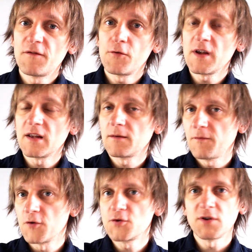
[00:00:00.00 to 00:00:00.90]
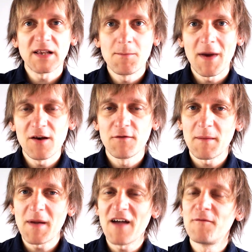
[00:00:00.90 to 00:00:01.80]
3, and fortunately many of
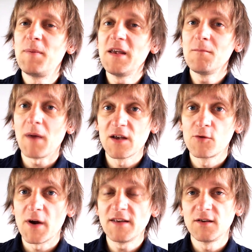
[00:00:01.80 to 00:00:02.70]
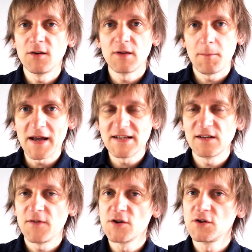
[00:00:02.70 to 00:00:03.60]
them have been migrated to the
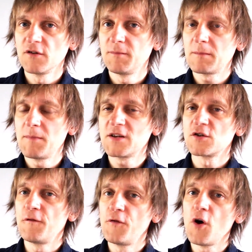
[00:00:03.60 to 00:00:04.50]
basic version of BigPicture